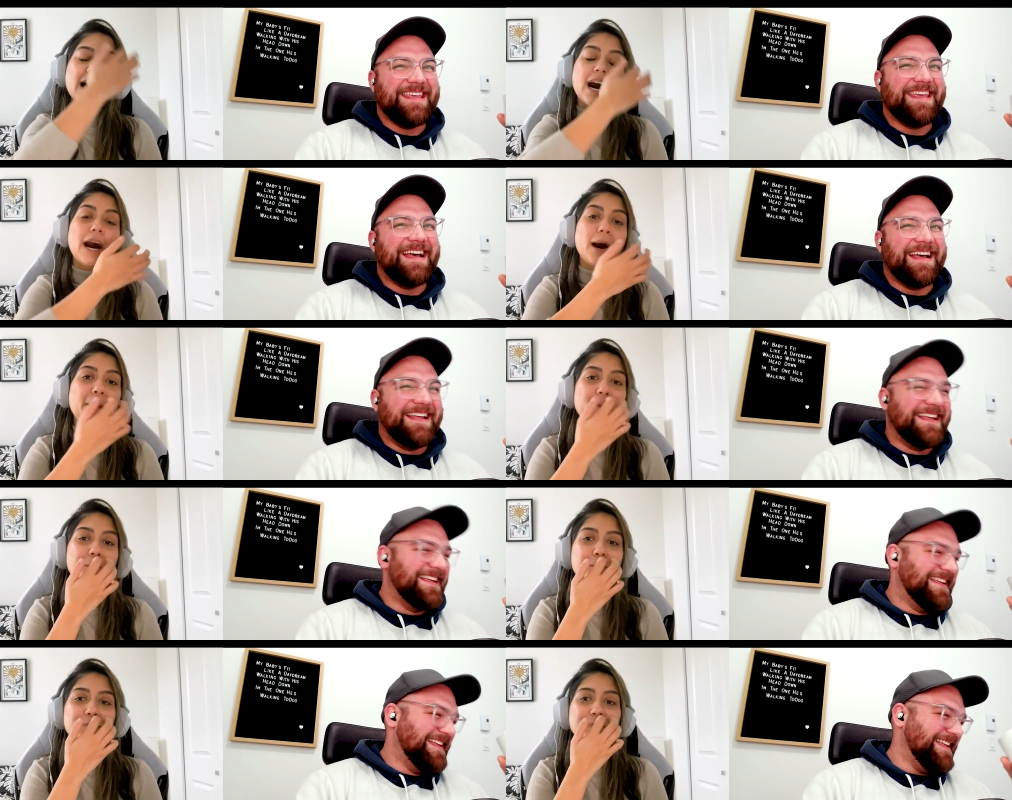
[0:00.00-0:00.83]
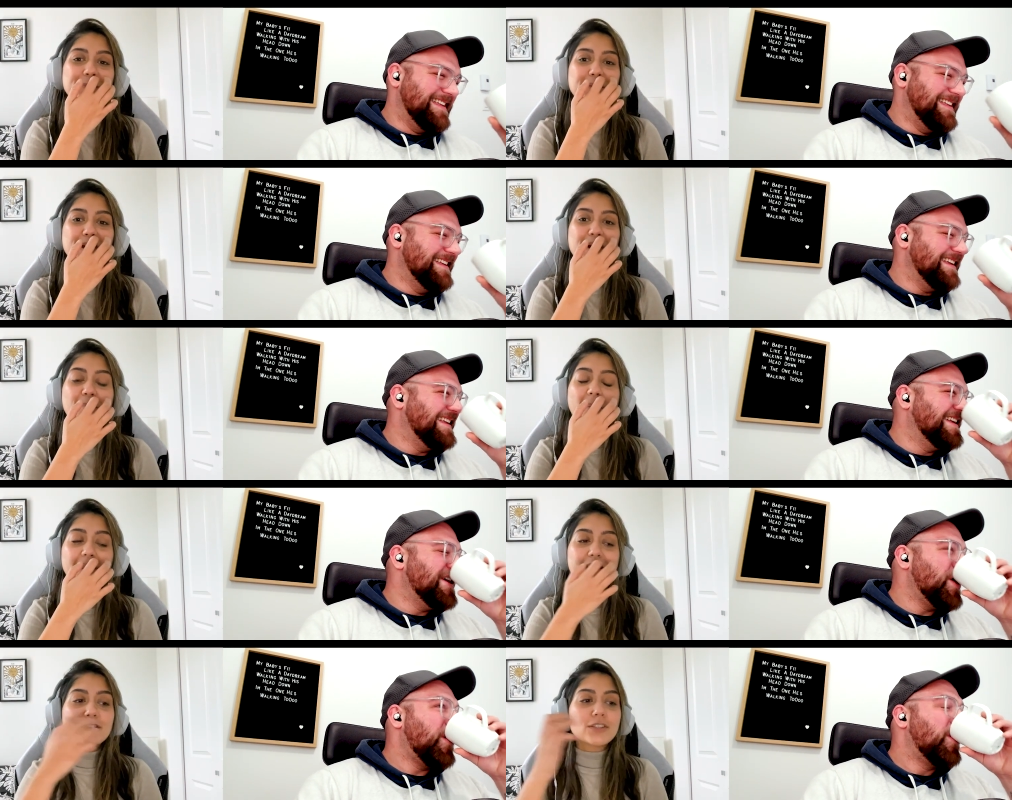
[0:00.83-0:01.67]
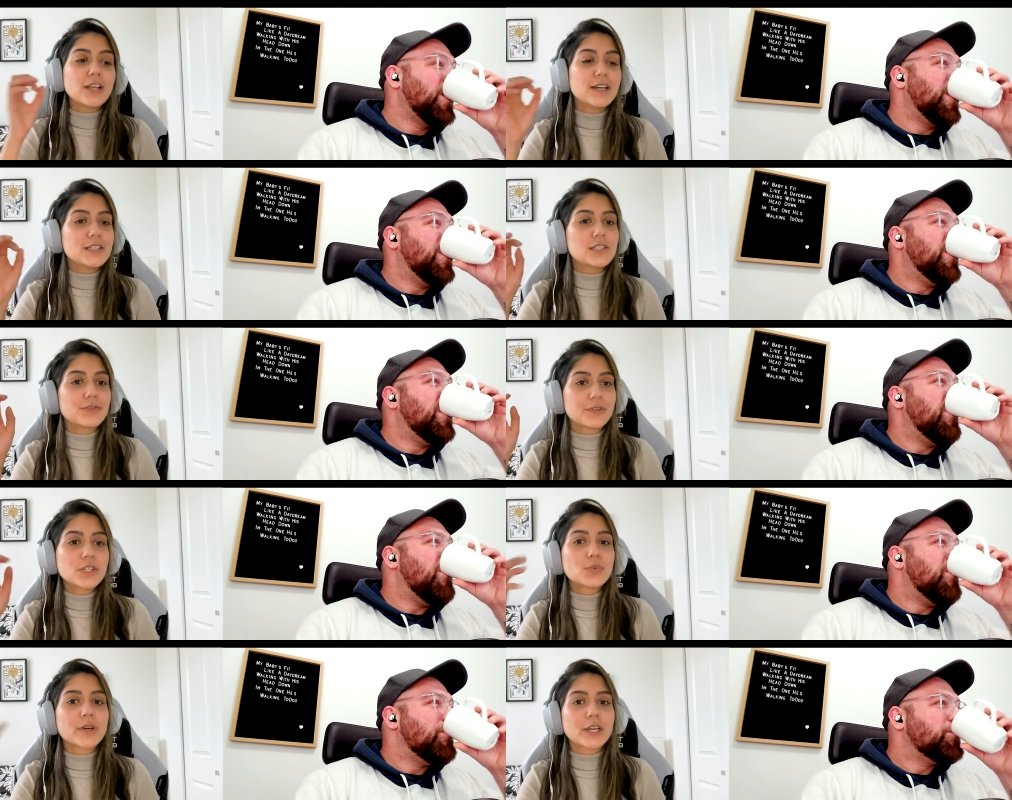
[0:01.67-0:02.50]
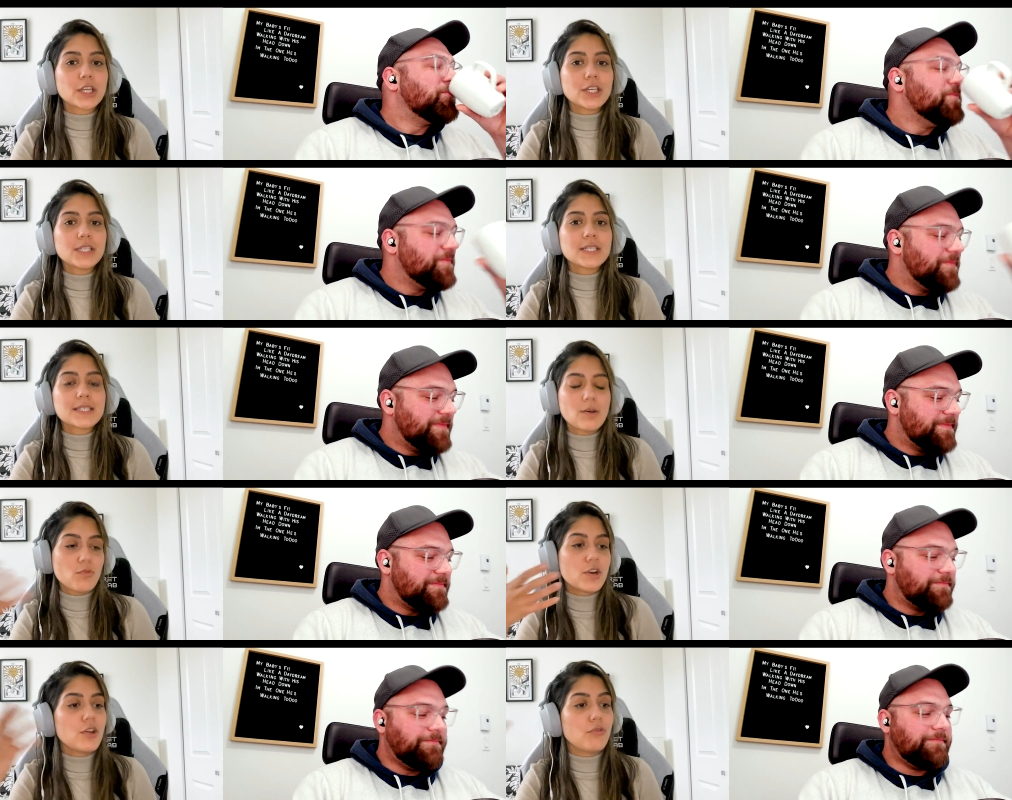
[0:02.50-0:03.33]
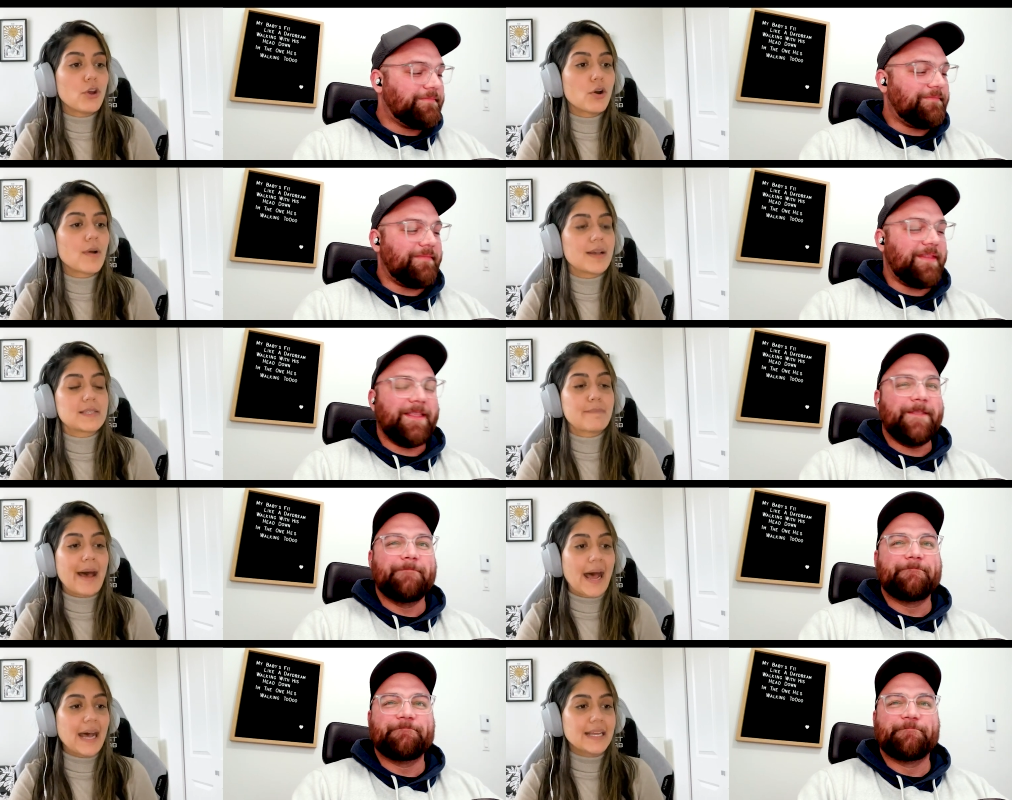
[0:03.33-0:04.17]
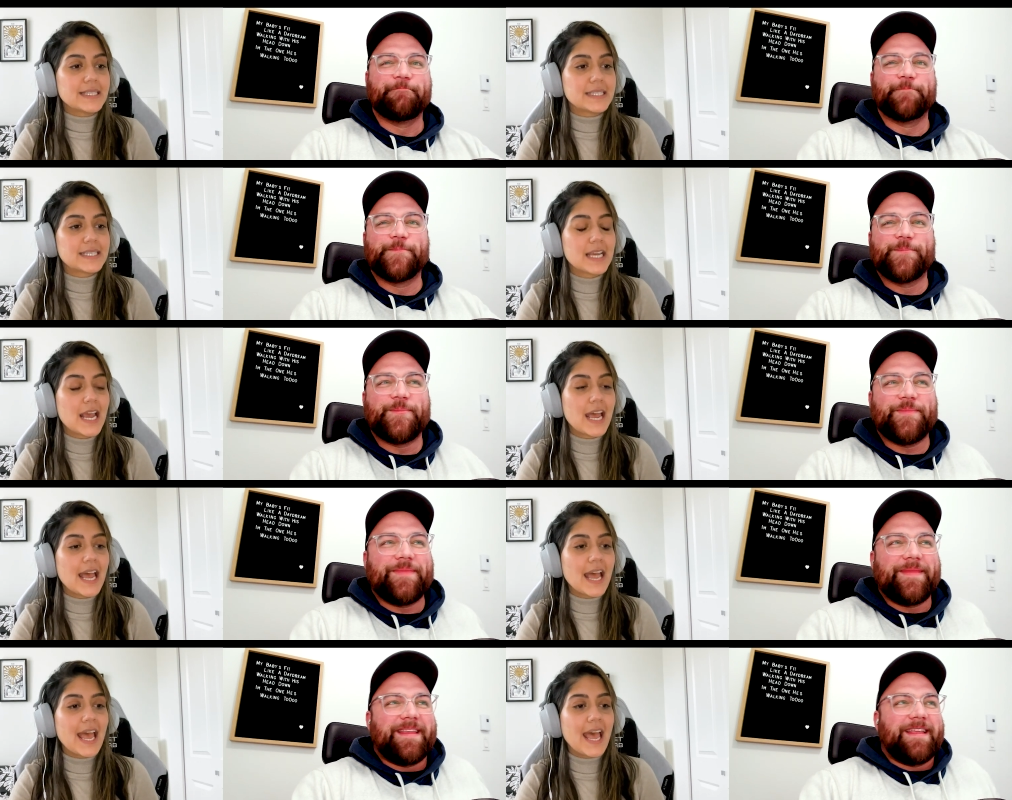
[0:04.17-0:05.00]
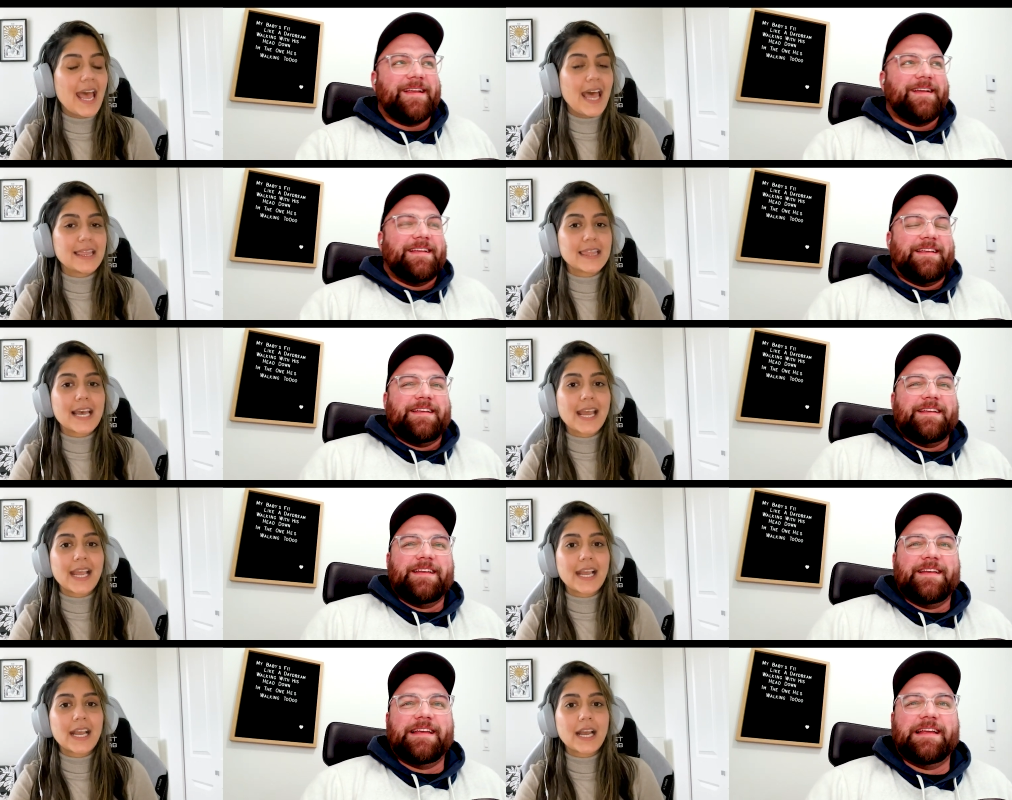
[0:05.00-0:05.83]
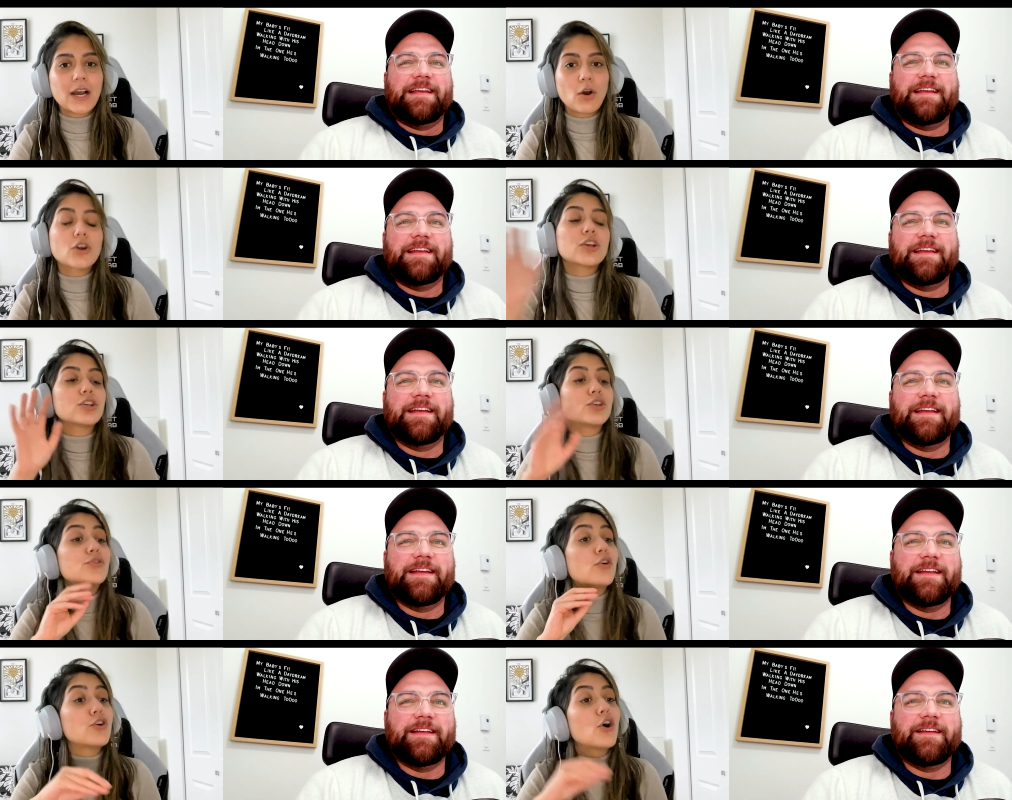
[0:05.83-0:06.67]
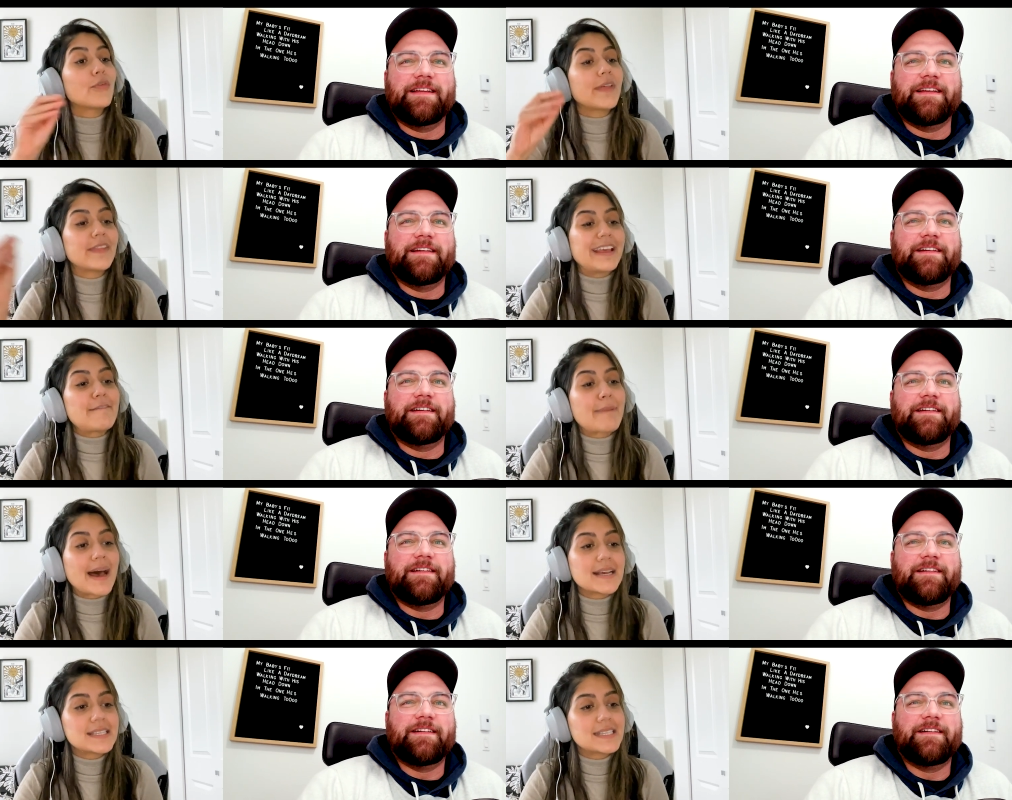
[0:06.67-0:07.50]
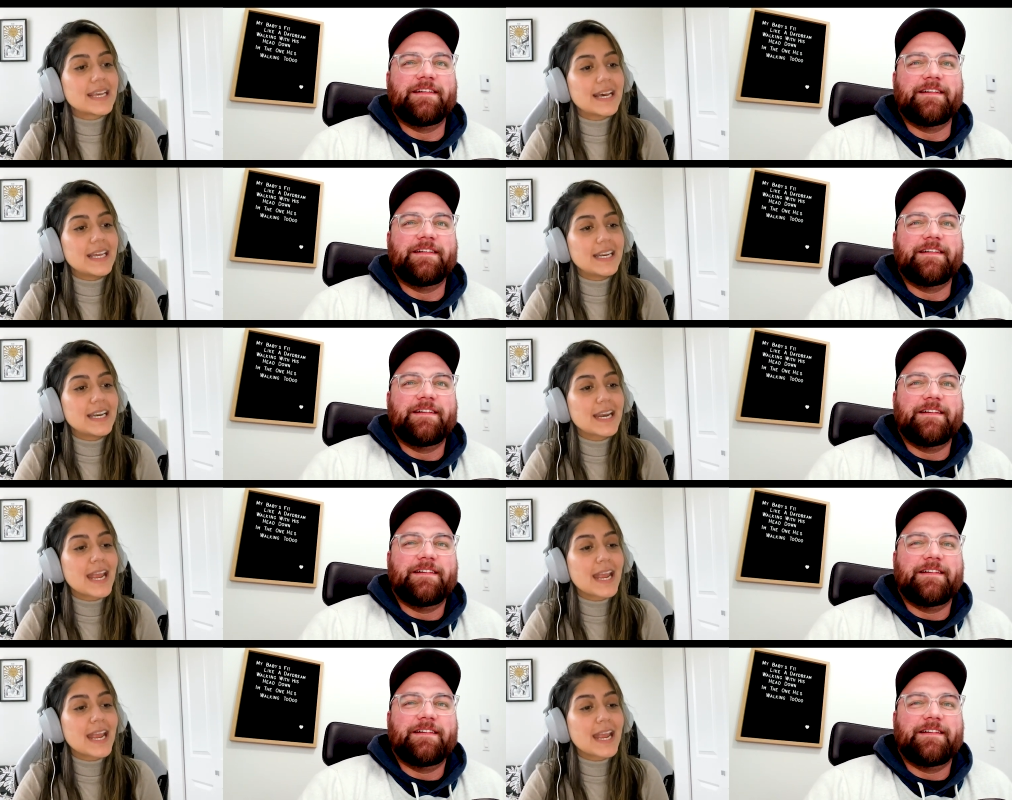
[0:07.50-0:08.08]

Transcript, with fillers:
Speaker 1: Um, but there's a lot of stories where someone you know has passed, and like, or you don't know that they have passed yet,